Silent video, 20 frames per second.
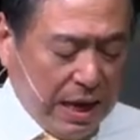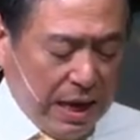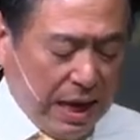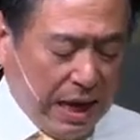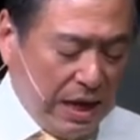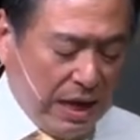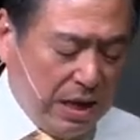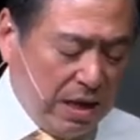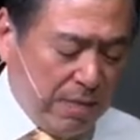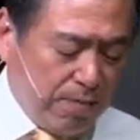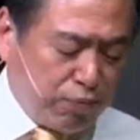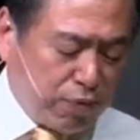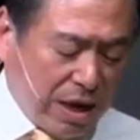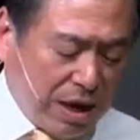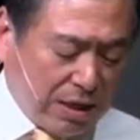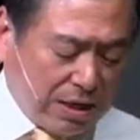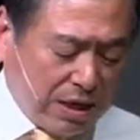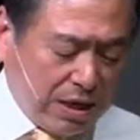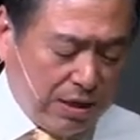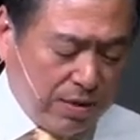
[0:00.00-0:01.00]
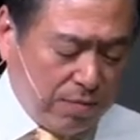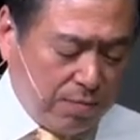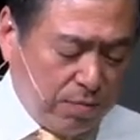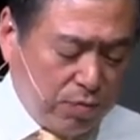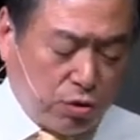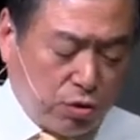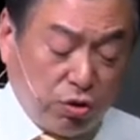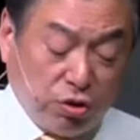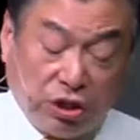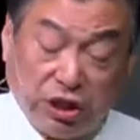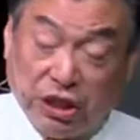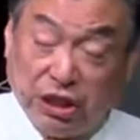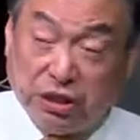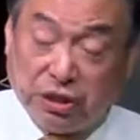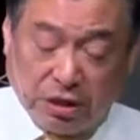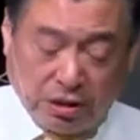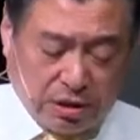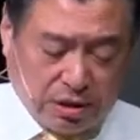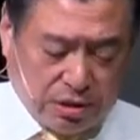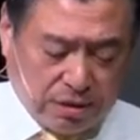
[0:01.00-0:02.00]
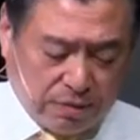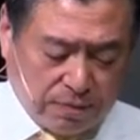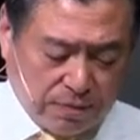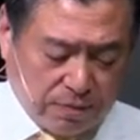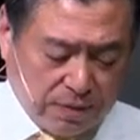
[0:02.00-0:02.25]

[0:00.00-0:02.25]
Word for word: And he brought him to Jesus.